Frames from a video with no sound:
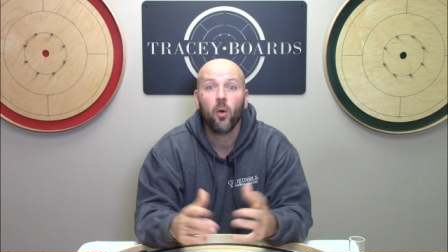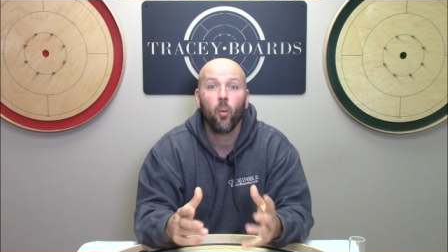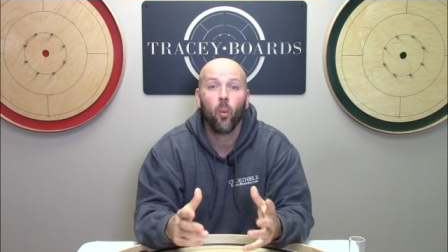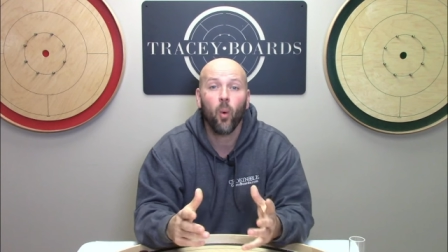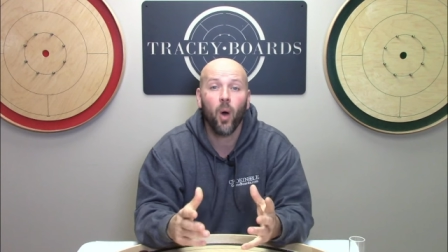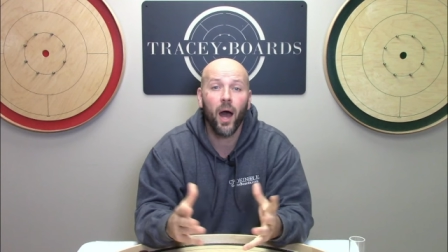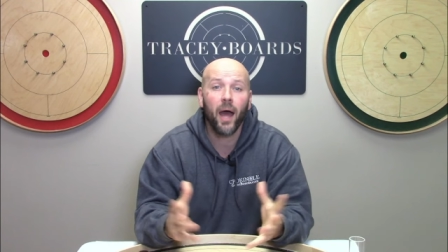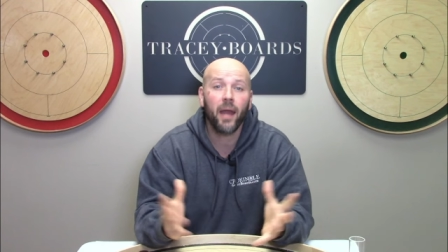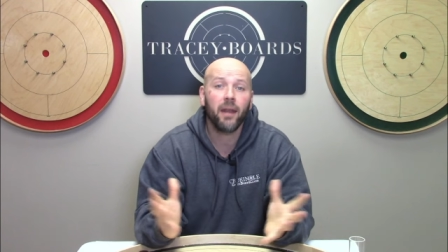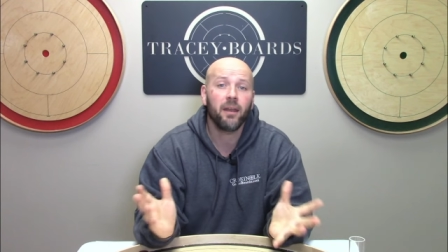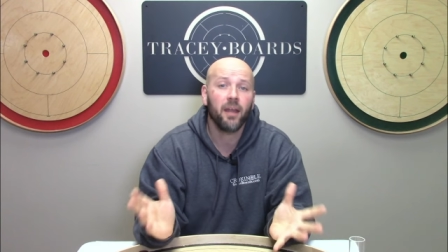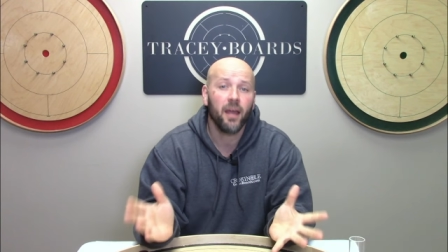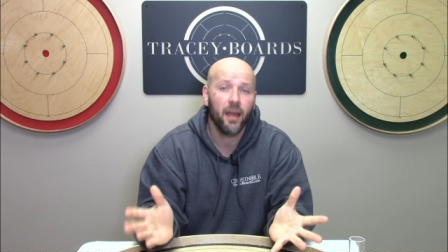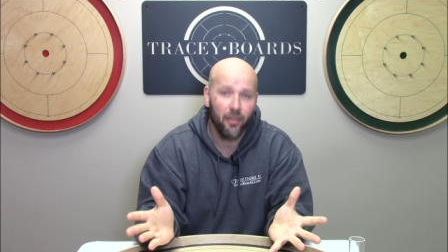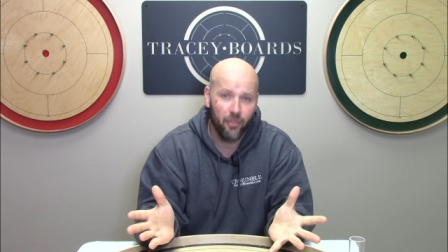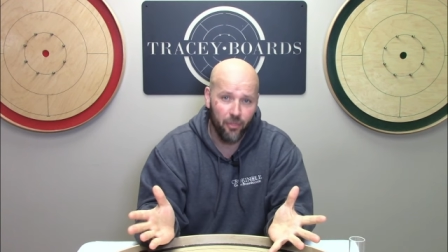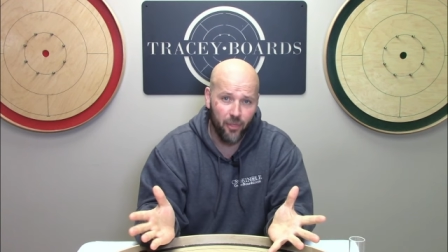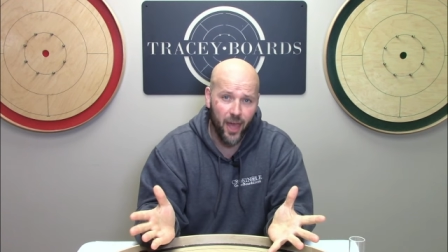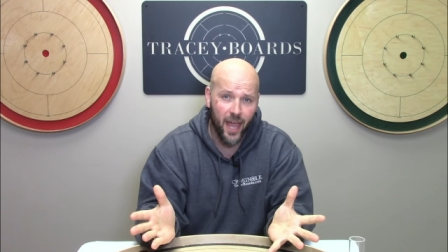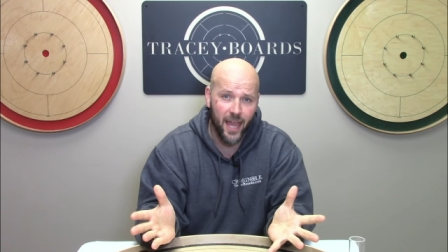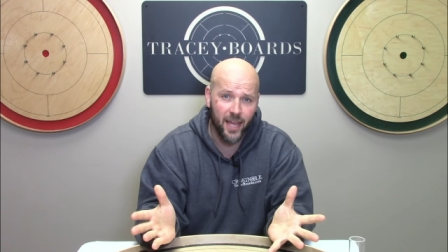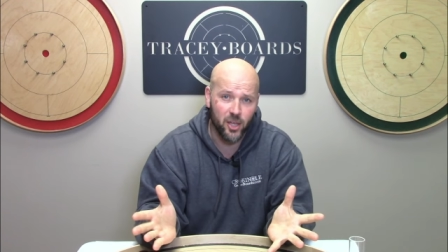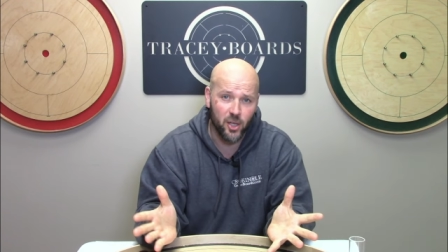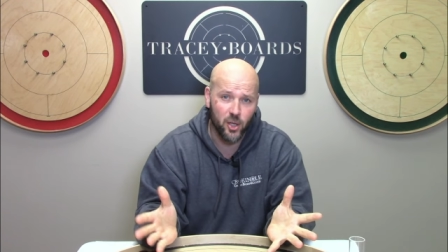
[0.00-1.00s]
One,
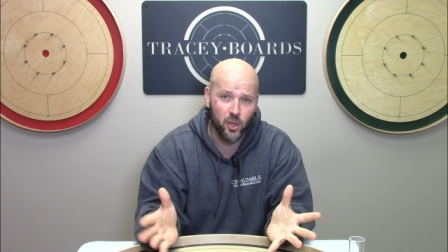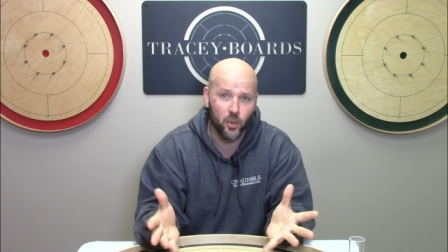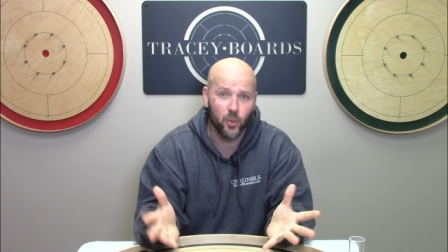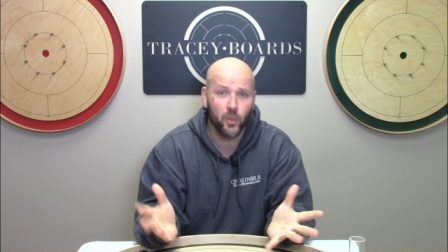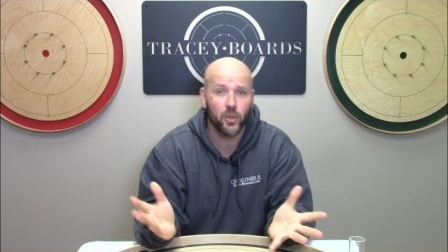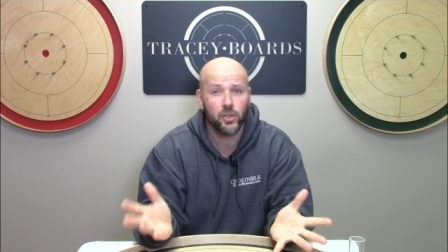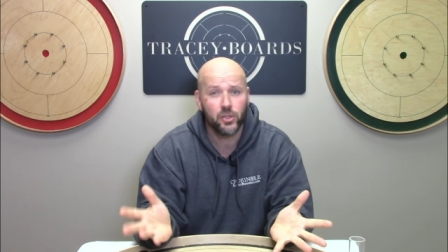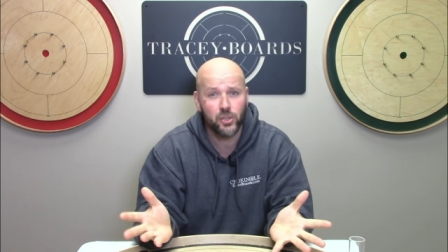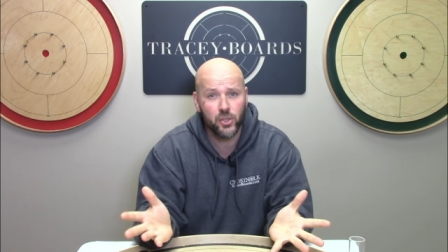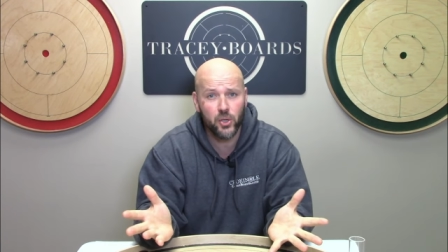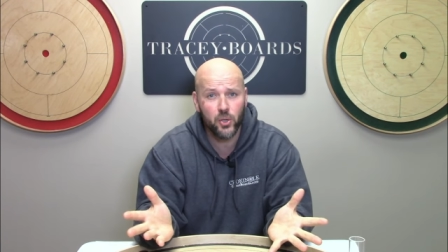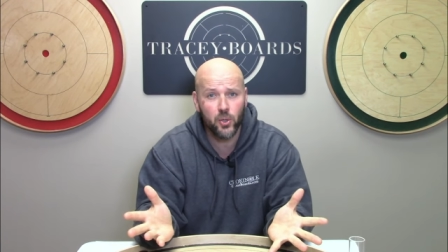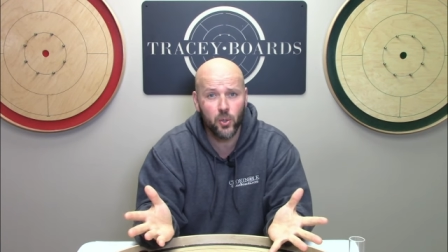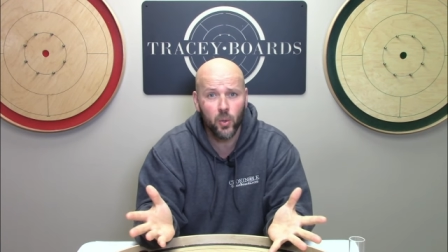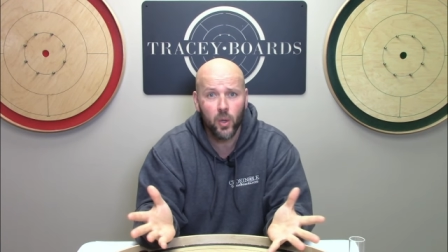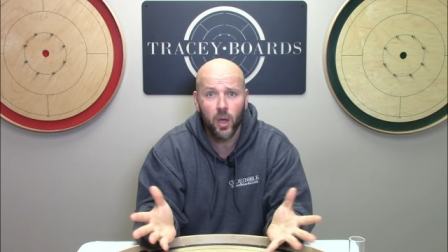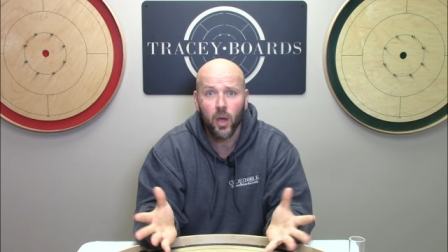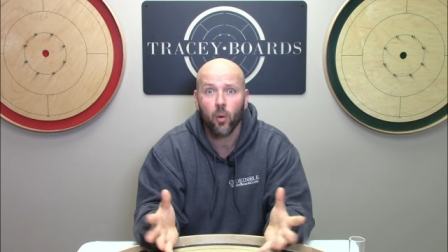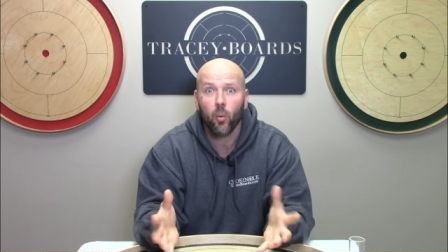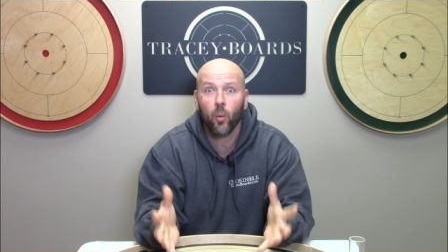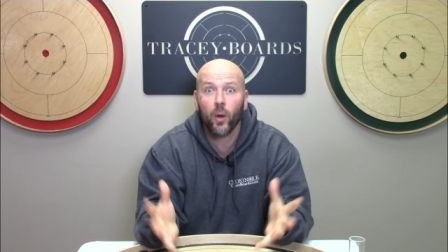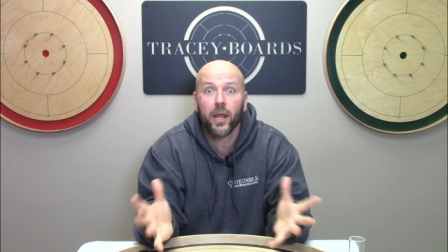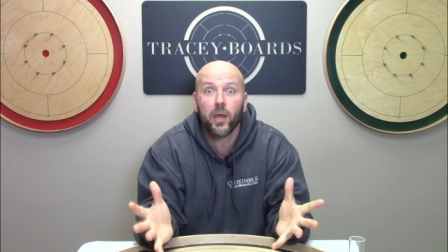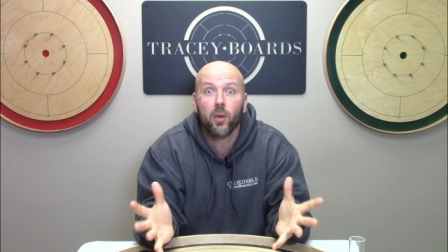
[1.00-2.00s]
thank you. Two,
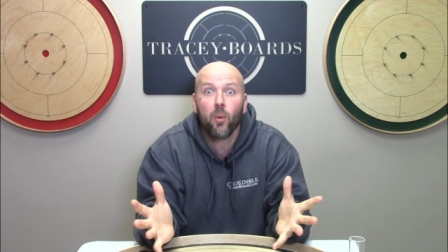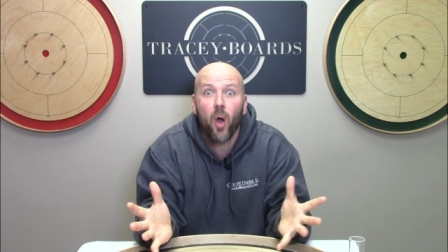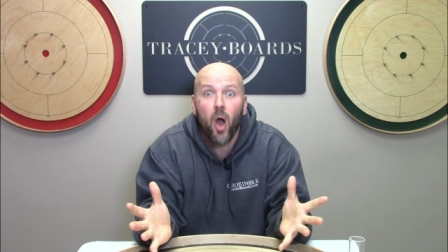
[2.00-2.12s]
what do you